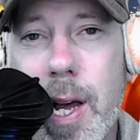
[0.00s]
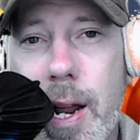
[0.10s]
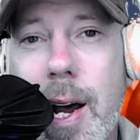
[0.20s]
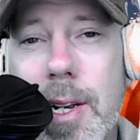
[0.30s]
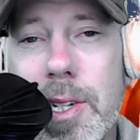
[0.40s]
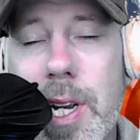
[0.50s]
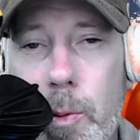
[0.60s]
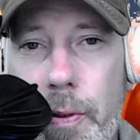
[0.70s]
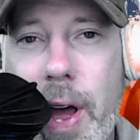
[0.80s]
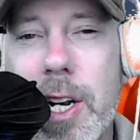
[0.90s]
at us
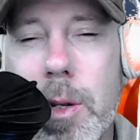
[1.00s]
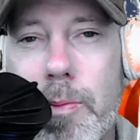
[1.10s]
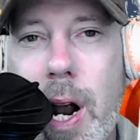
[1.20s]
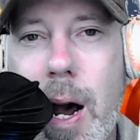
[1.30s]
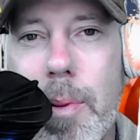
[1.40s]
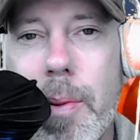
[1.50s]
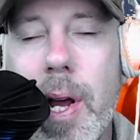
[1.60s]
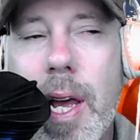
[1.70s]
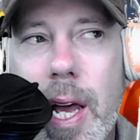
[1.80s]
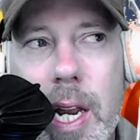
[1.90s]
saying, well, that's the problem.
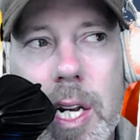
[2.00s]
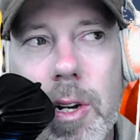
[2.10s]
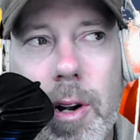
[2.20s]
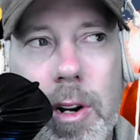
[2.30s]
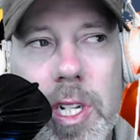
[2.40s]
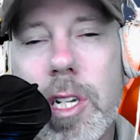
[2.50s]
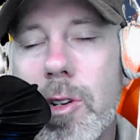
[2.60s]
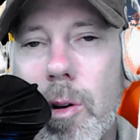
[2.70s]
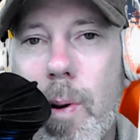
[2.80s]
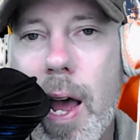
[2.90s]
And he took our
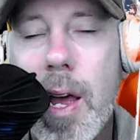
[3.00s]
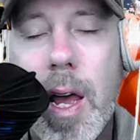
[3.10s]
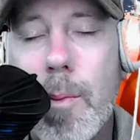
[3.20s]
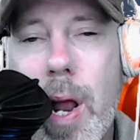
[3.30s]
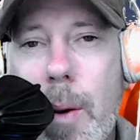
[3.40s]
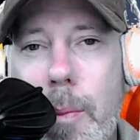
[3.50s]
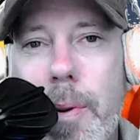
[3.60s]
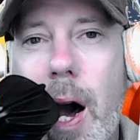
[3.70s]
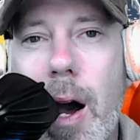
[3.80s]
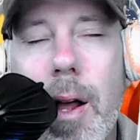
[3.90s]
sister away and blah, blah,
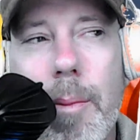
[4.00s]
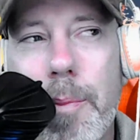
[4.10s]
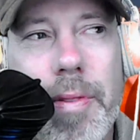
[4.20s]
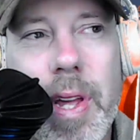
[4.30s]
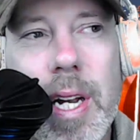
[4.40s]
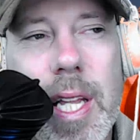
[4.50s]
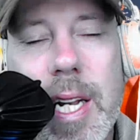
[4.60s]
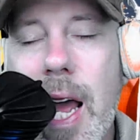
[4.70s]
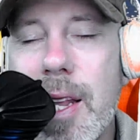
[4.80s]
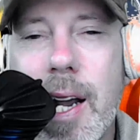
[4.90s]
blah. But at the end of the
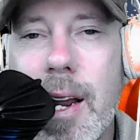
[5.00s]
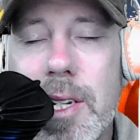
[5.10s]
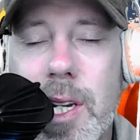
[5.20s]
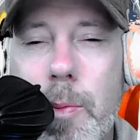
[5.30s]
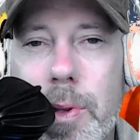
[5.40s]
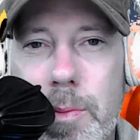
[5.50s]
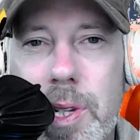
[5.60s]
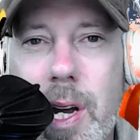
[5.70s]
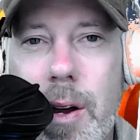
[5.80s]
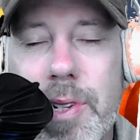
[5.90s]
day, they got to sleep with
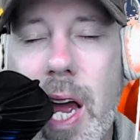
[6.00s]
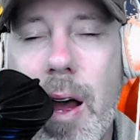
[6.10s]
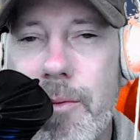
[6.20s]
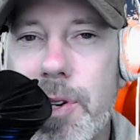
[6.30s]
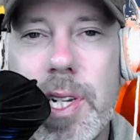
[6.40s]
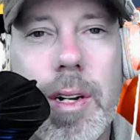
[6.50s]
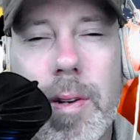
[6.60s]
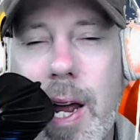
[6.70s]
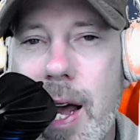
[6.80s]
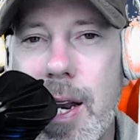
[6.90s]
themselves every
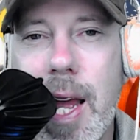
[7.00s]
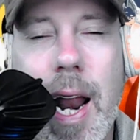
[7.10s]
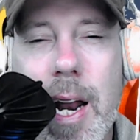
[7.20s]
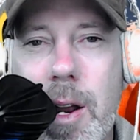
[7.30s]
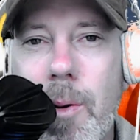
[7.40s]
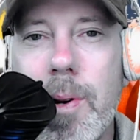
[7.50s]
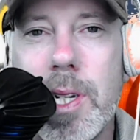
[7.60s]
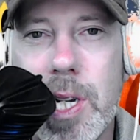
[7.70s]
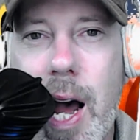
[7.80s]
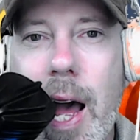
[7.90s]
single night. And I know
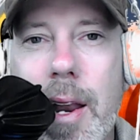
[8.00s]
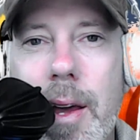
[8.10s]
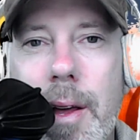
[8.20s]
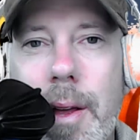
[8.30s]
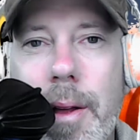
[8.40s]
inside,